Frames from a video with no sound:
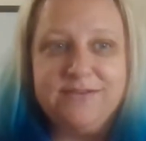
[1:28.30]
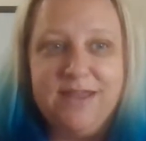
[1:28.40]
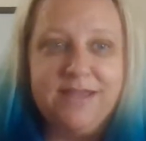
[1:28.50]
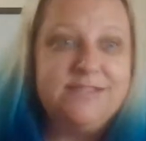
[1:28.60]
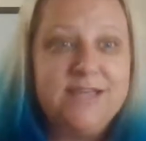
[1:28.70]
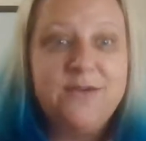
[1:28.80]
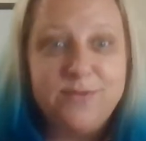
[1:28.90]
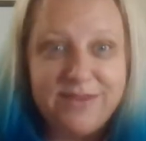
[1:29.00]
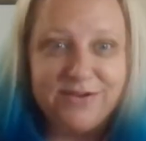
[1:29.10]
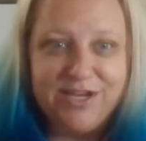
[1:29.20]
is done
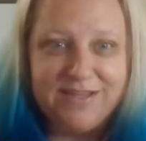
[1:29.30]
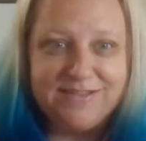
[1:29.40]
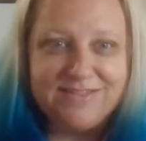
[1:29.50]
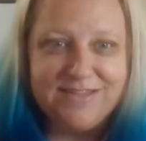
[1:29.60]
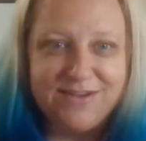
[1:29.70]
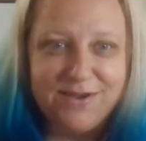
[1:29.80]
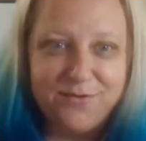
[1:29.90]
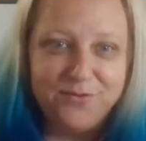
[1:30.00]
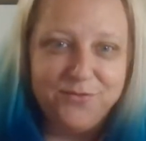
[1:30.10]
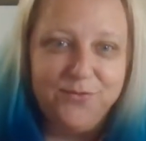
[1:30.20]
with their chance to
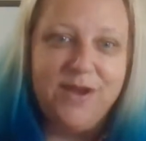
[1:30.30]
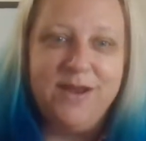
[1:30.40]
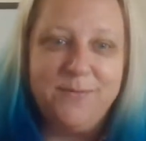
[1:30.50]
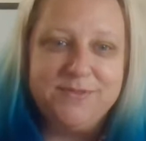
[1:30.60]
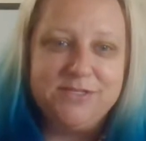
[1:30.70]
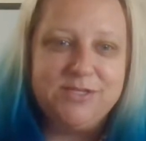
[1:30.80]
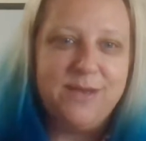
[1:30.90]
write an opposition,